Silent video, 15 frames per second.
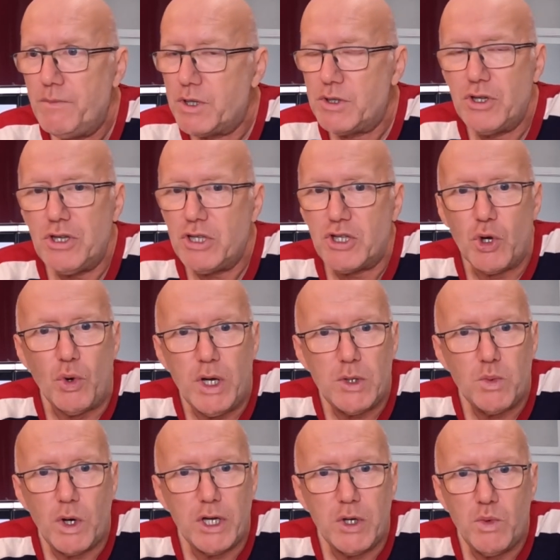but just do
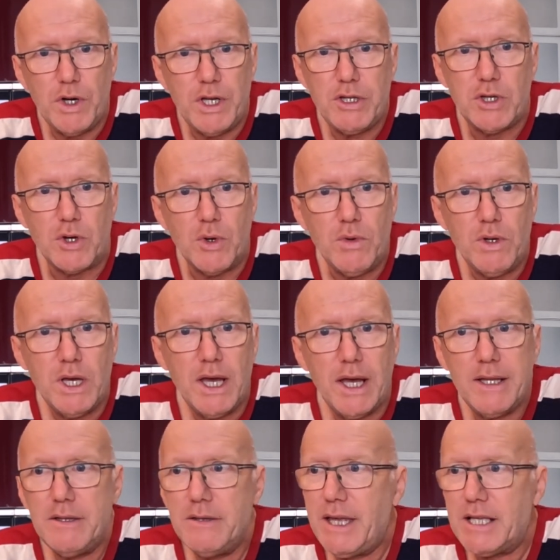it what you want to do,
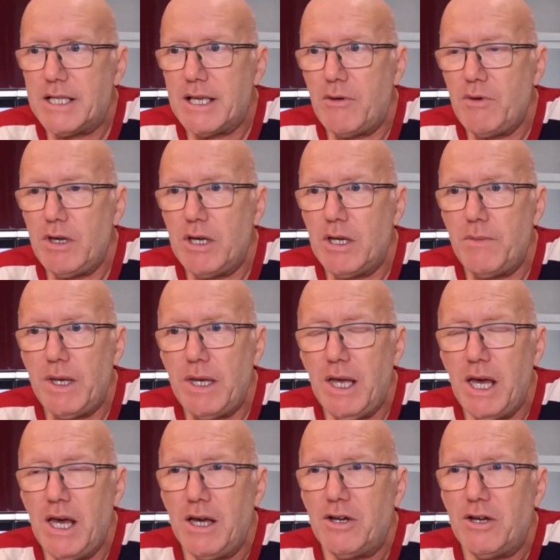and that's how you're going to be.